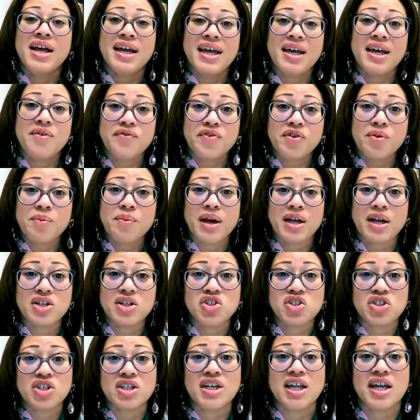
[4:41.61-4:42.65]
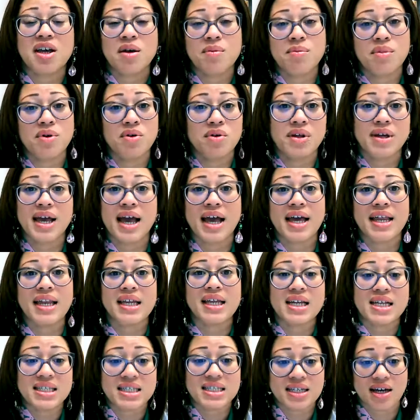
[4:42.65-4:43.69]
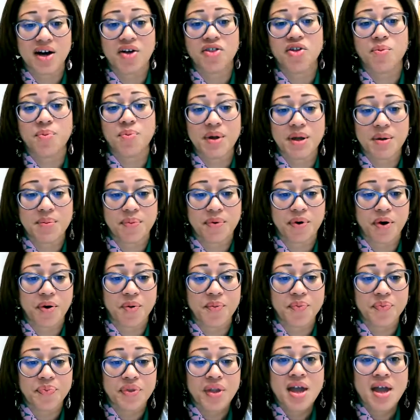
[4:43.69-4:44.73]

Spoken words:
information and communicating it to other people.